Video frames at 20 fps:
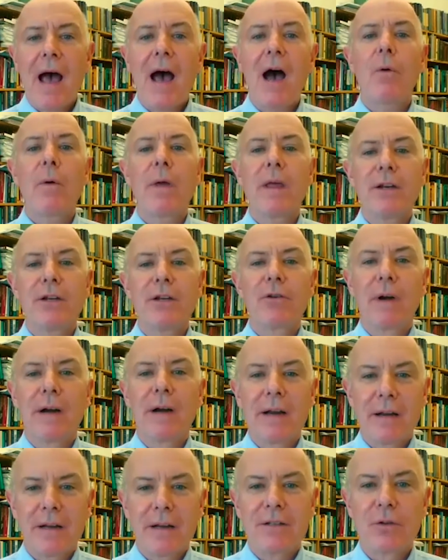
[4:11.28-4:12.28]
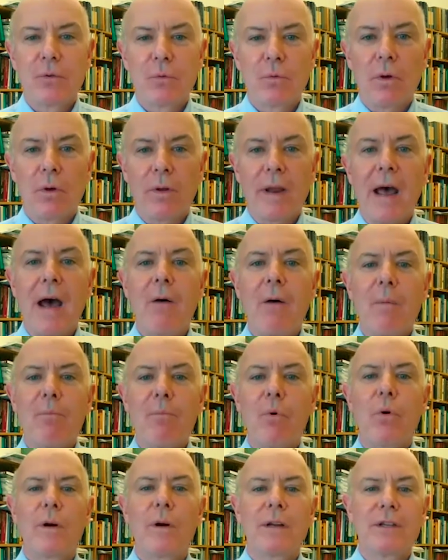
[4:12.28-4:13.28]
how integrated is the world? How
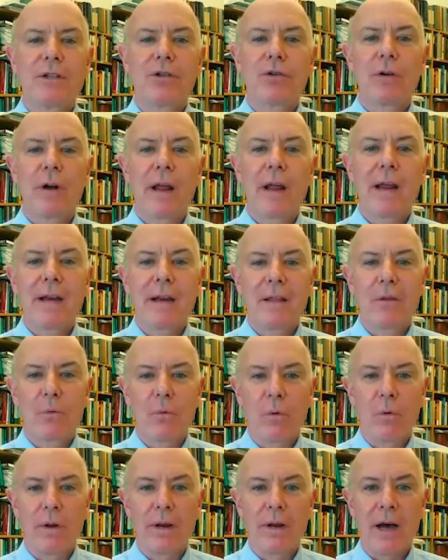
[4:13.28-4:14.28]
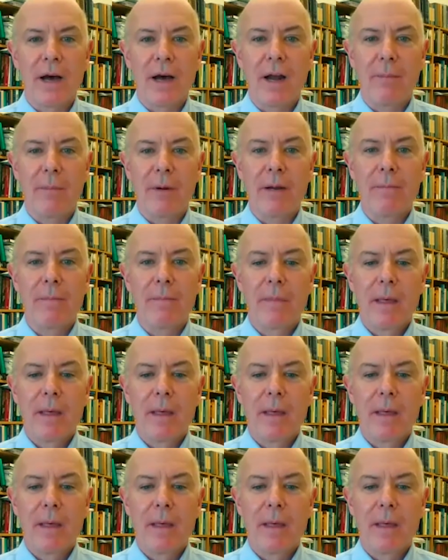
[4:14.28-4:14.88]
important is trade in the world economy?